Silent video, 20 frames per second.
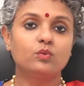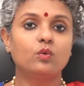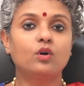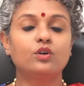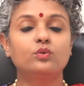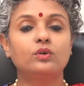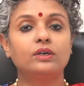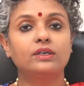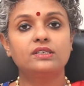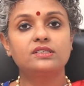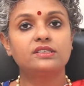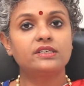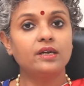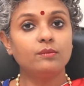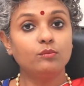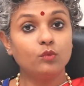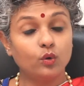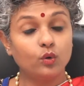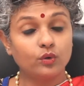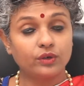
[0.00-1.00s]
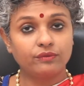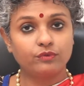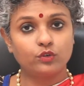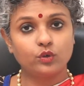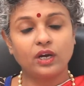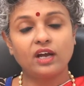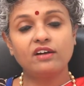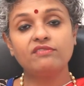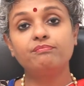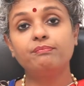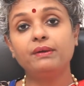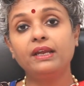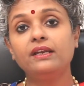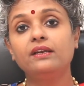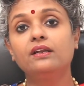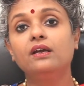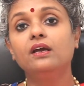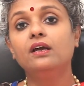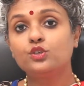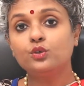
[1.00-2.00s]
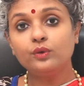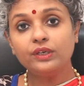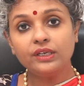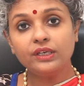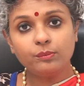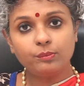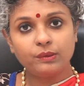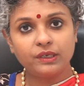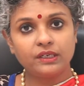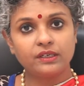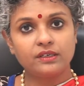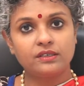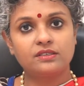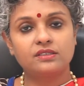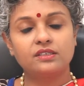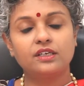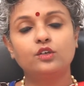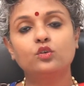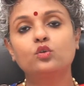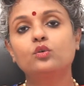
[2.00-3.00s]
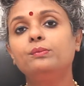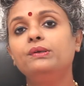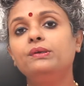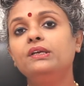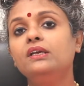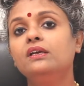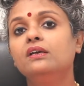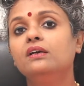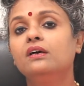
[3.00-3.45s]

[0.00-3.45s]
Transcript: you want to understand more if you have pain during periods it could be